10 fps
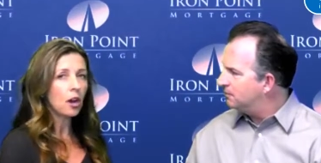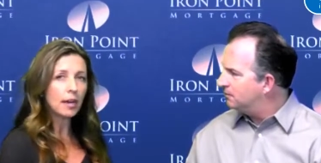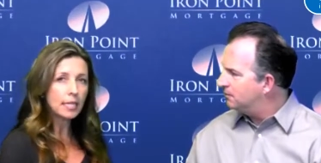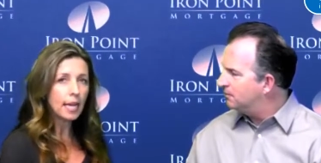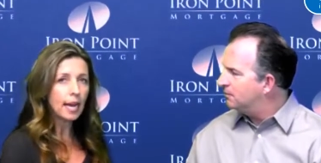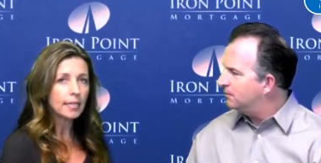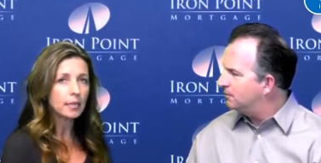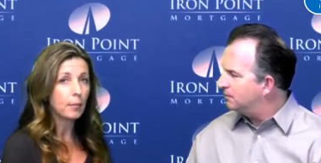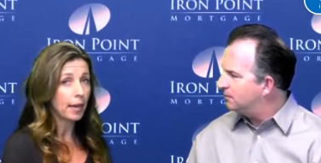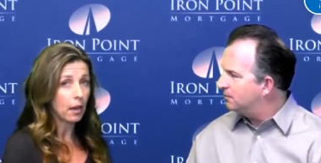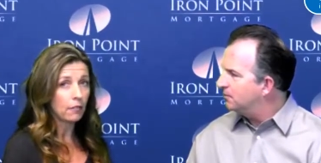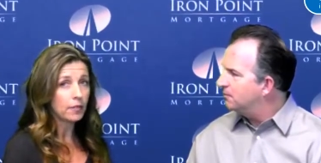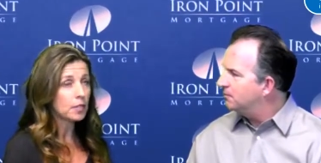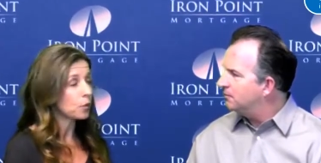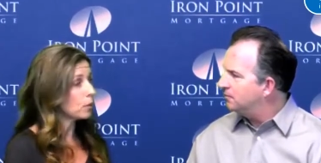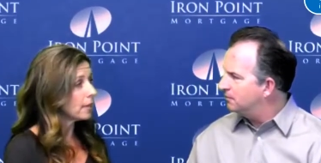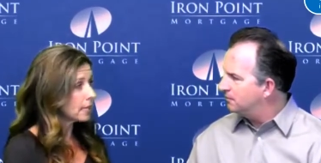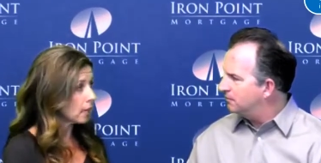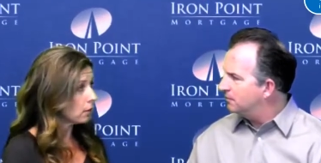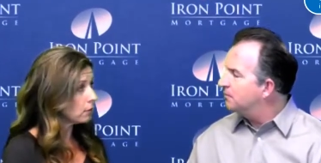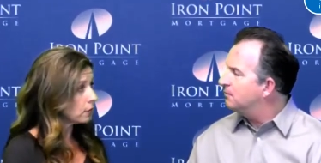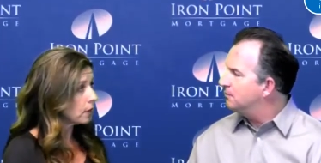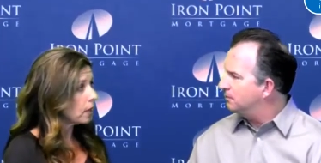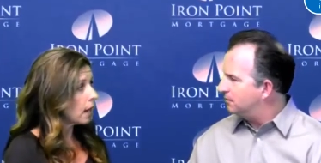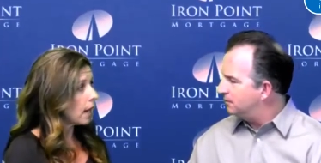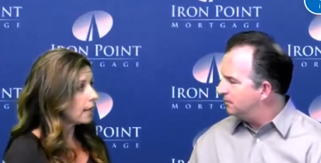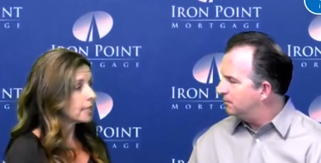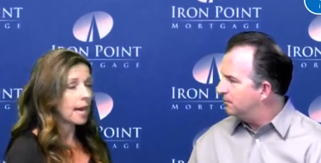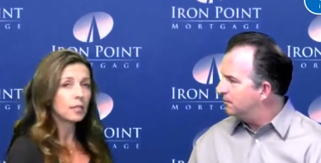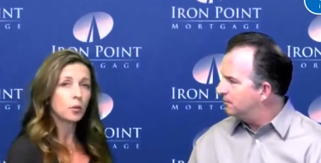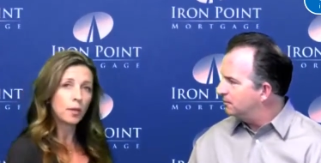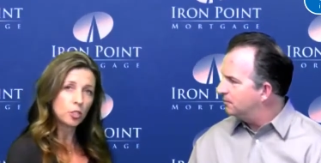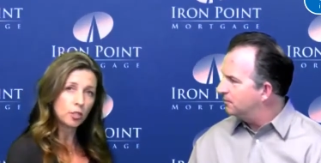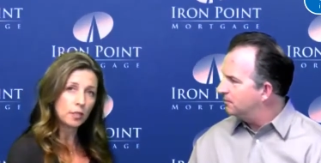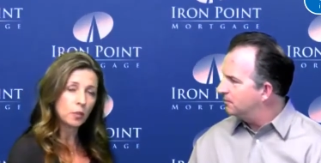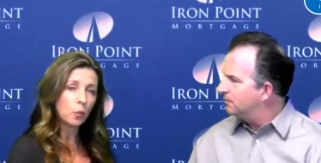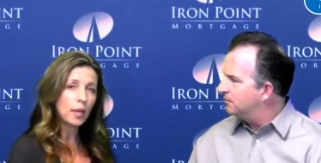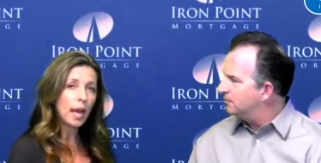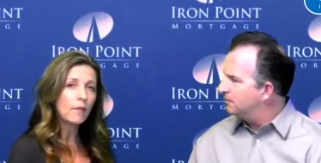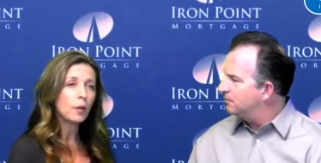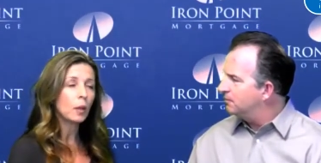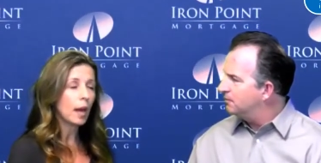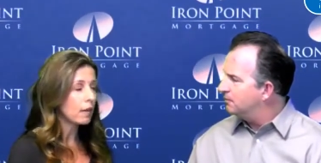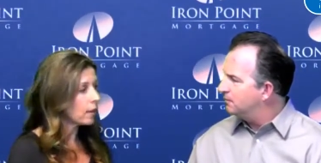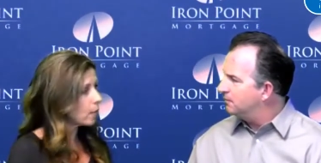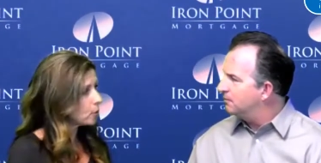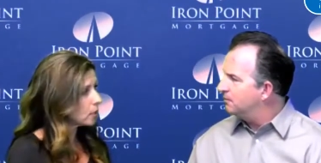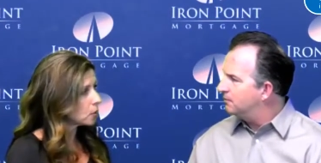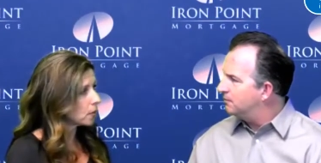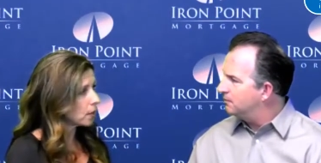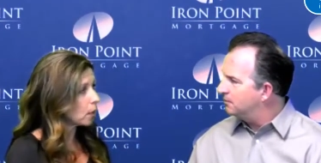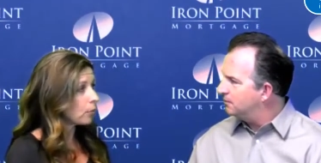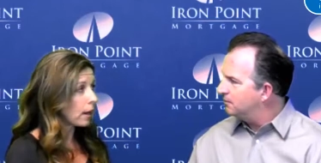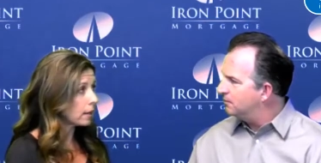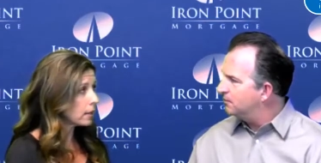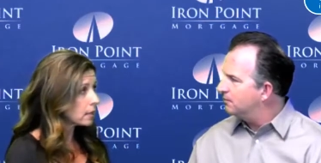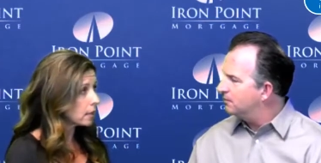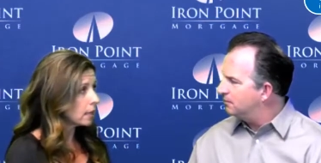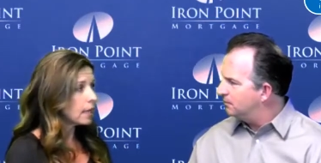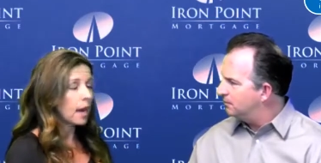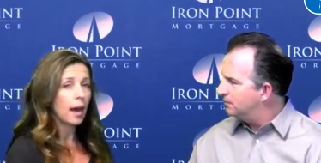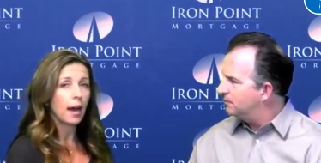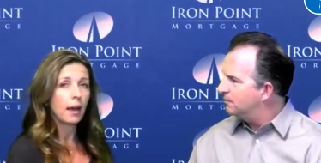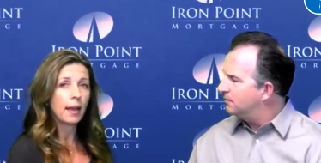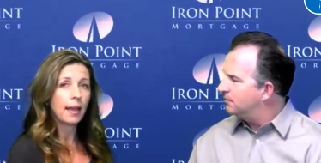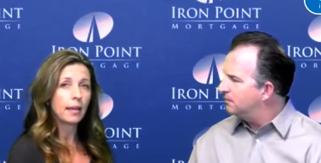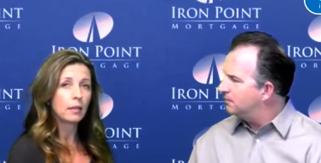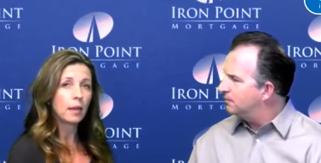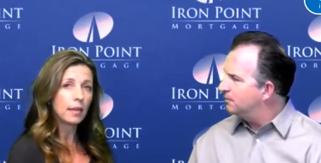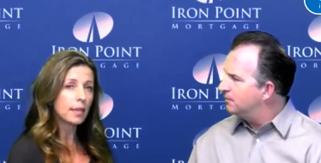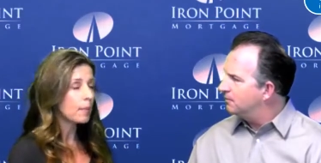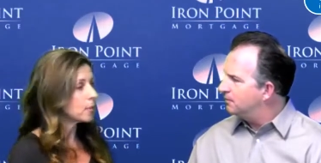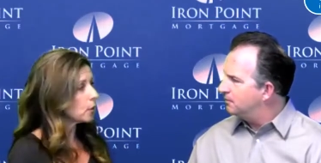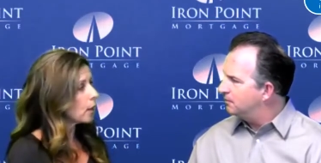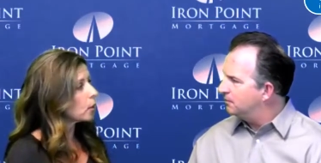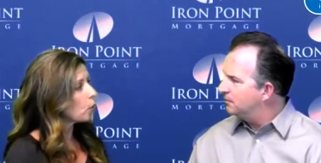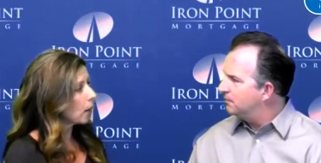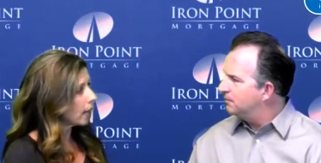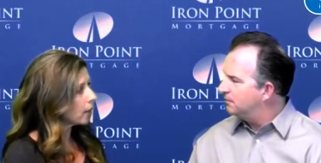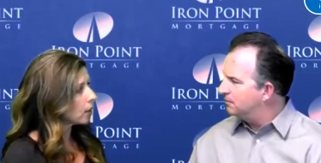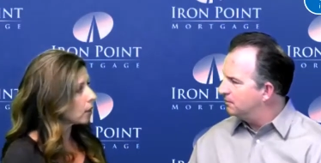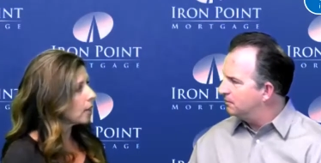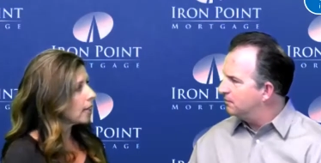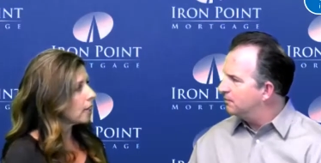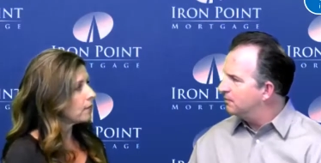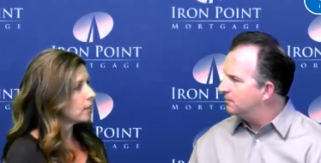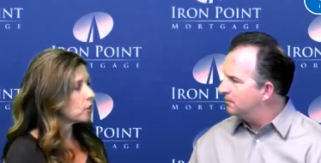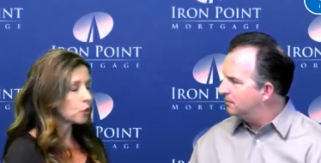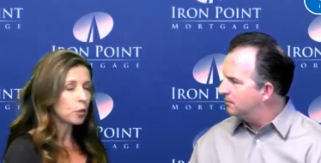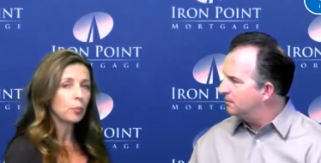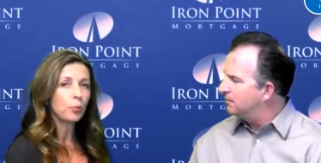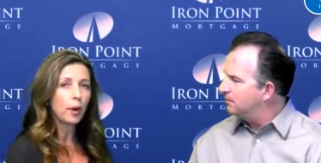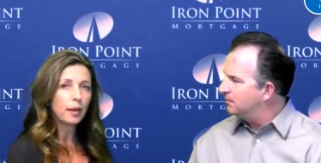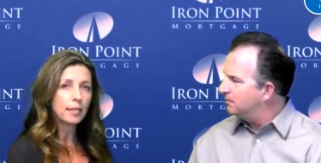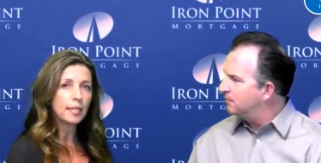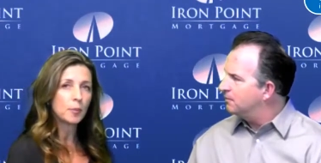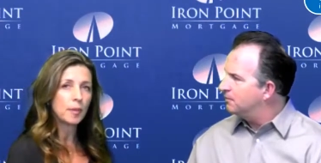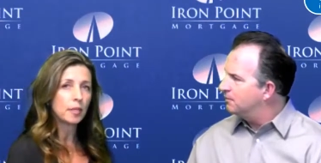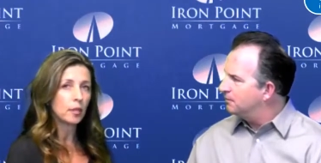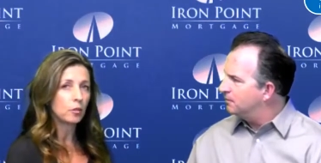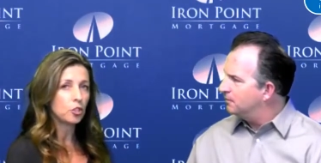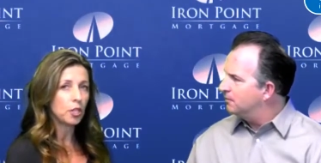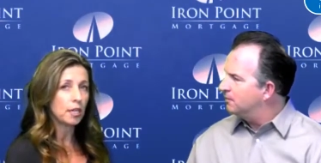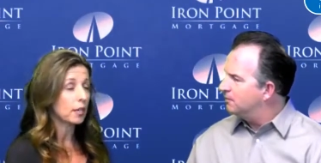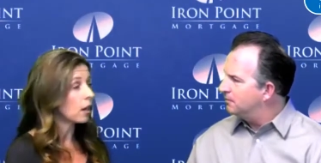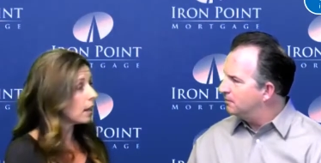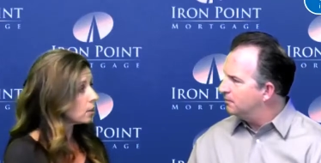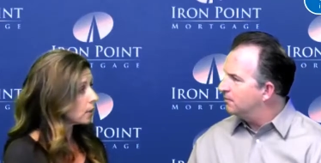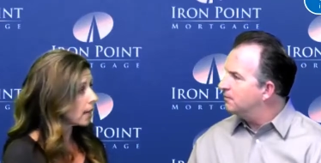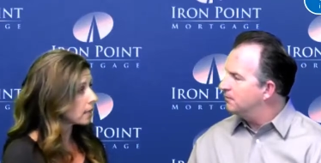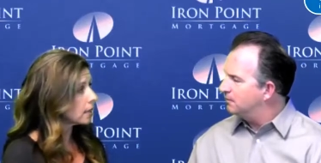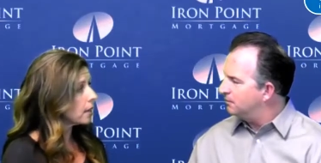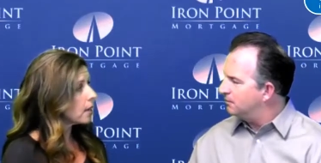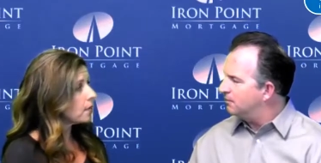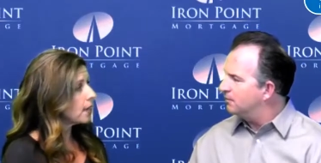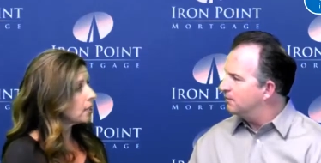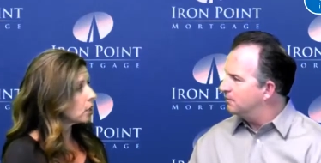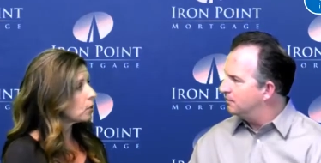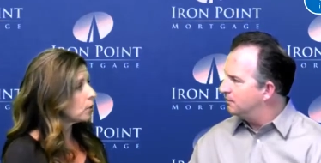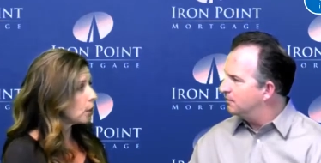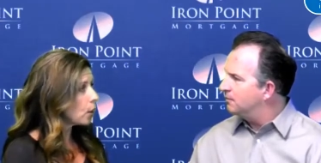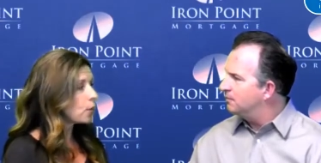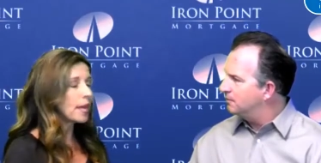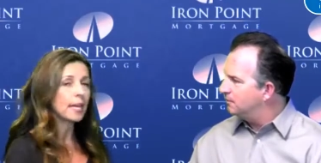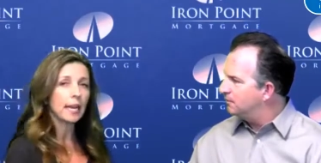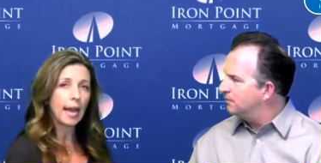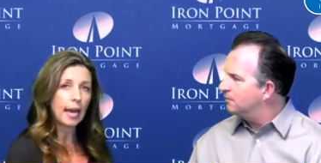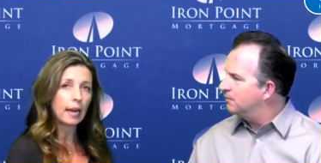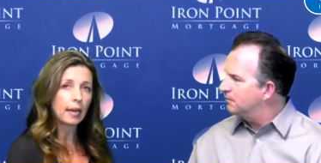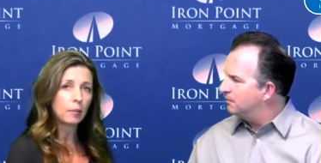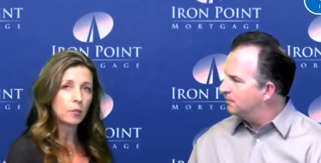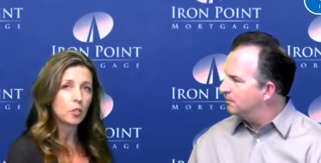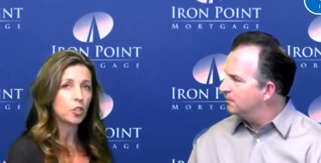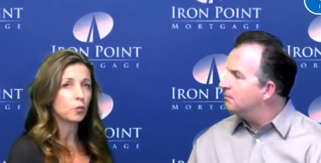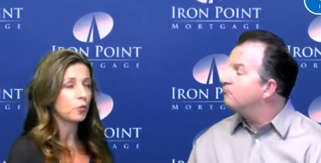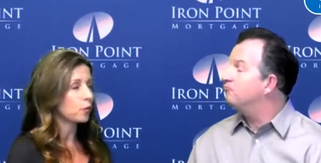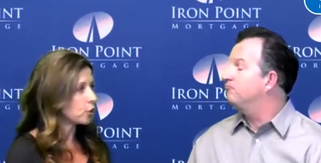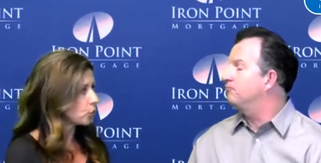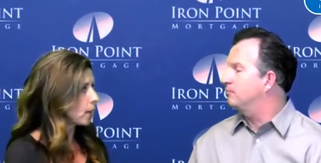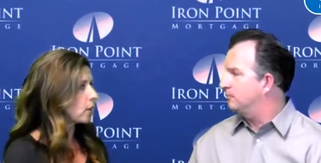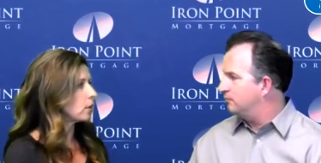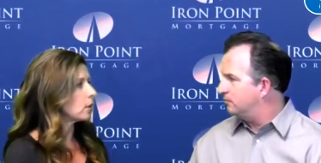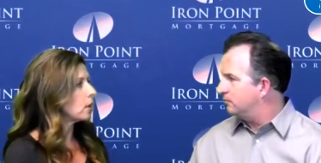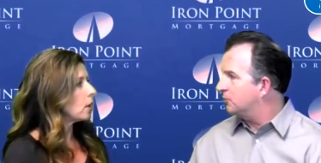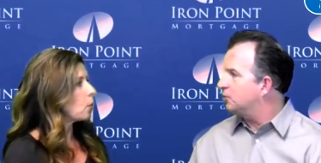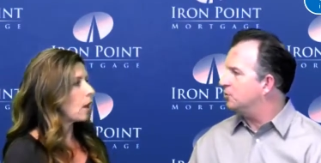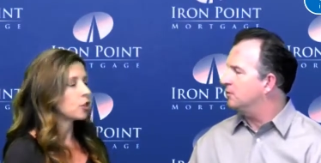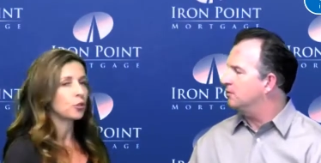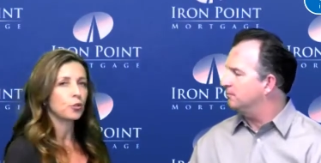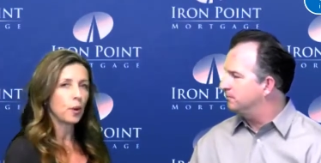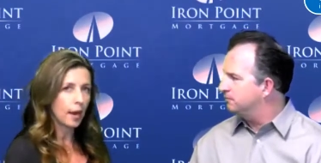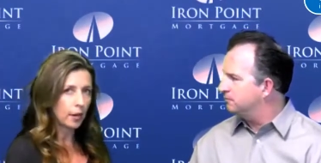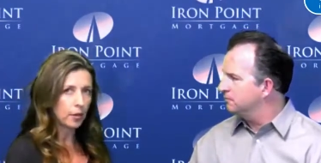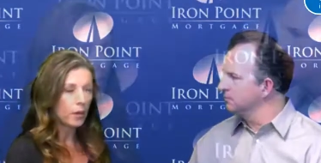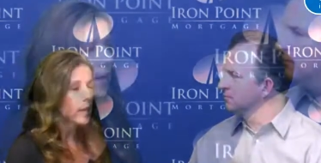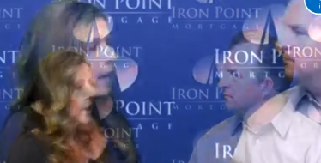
Speaker 1: contact my office or myself uh, to ask questions. We have a lot of options within our product, uh, and a lot of times they're unaware if a certain product has been negotiated in a contract, mm-hmm. they don't know they can add items such as refrigerator, washer, sure. dryer,